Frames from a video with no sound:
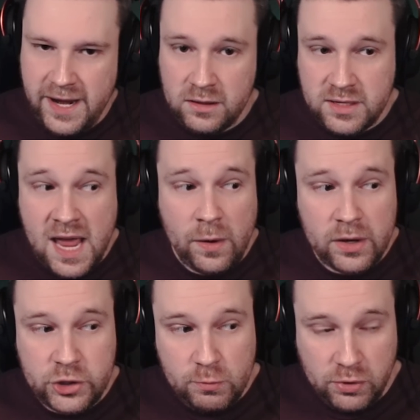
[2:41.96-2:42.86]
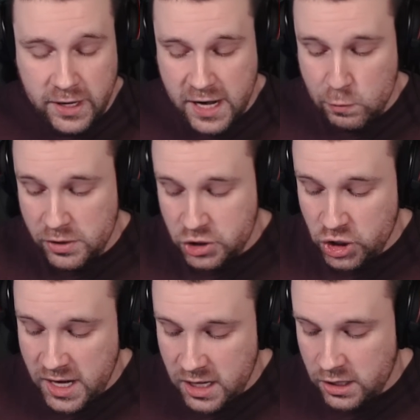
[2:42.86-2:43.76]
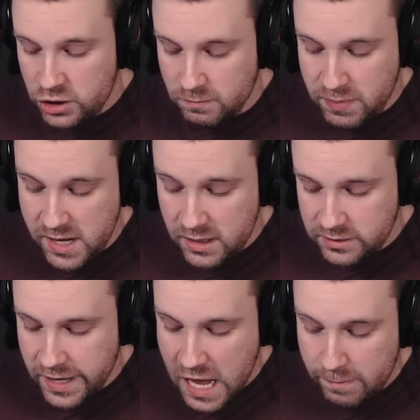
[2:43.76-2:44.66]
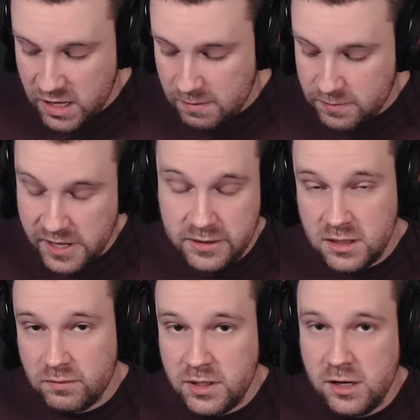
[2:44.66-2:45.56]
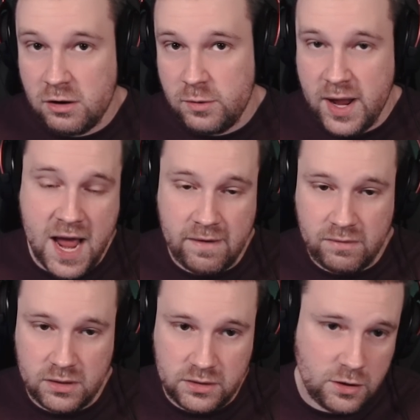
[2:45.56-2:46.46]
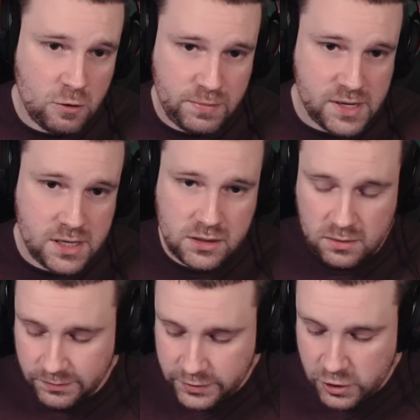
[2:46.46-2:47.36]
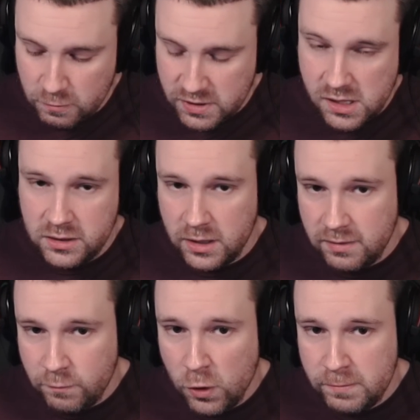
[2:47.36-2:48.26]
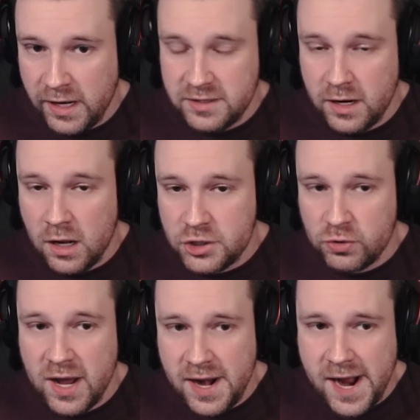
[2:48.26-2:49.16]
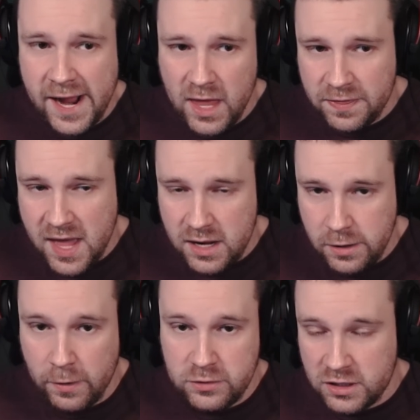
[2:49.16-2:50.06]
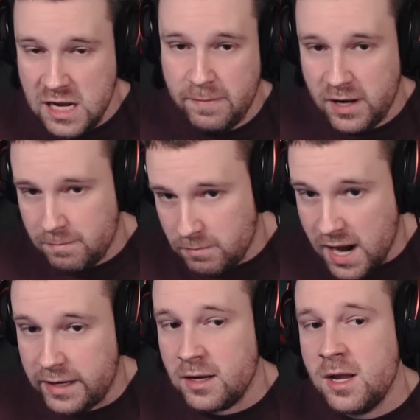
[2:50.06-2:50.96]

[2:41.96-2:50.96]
and talents you play will change based on how many pieces of tier you have. 0-piece, 2-piece, and 4-piece, and I'll try to highlight that here, so keep it in mind.